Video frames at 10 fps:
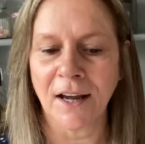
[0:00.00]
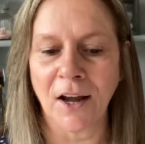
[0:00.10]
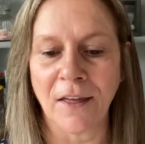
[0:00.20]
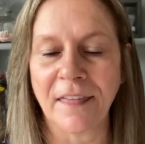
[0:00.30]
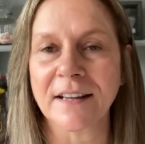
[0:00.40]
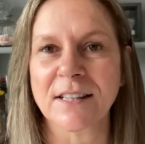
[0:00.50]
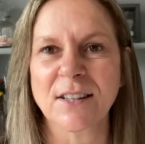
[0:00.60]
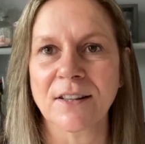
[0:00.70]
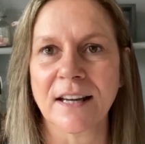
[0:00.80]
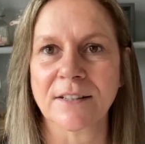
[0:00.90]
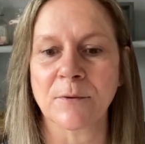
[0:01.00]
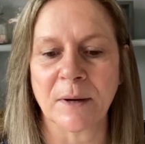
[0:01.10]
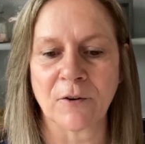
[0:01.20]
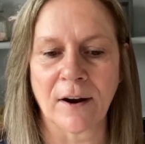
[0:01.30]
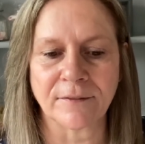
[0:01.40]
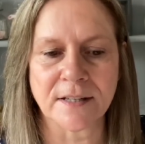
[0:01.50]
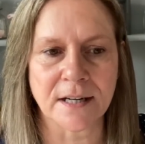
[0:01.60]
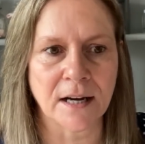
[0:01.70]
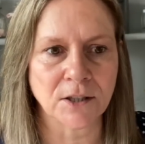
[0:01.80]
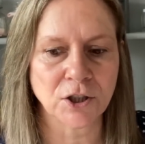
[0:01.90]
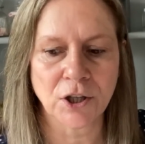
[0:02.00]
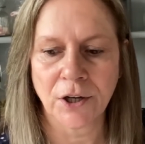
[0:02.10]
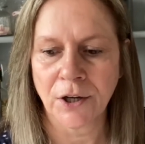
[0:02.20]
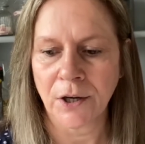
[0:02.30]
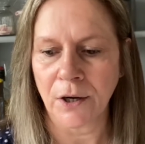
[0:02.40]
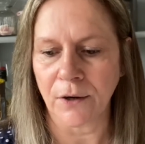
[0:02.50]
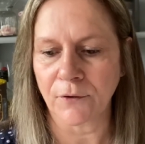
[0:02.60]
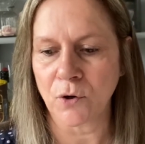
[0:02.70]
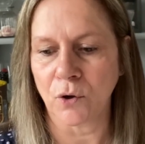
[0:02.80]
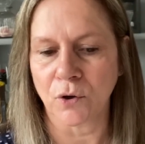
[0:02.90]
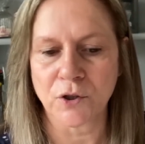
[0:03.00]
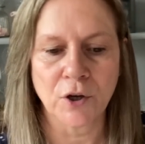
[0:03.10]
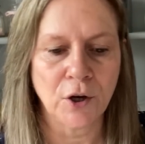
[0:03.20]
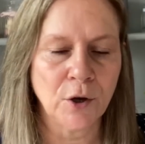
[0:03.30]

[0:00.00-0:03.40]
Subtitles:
that's for my craft stash, of course.